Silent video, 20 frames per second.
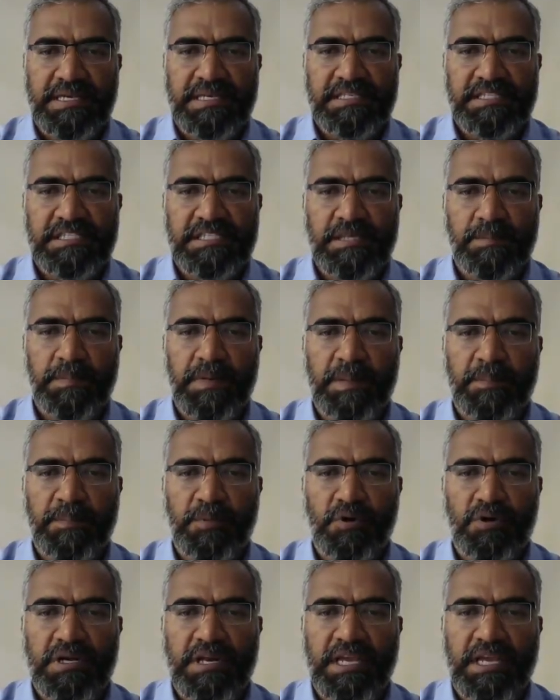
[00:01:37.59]
Simply
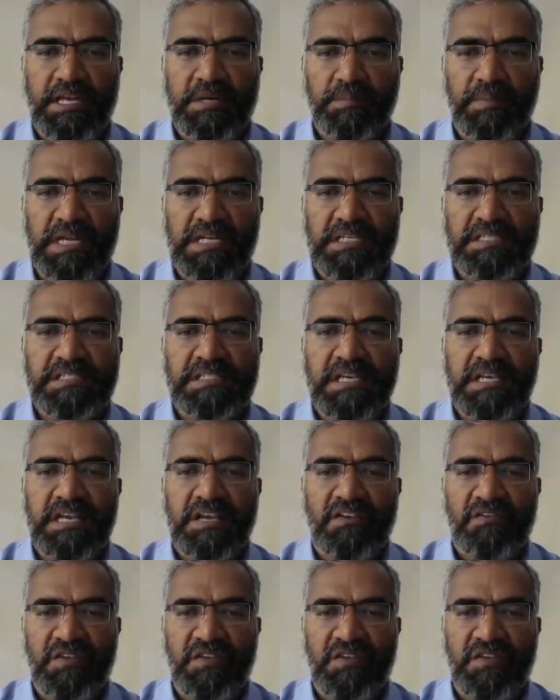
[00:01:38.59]
put, it means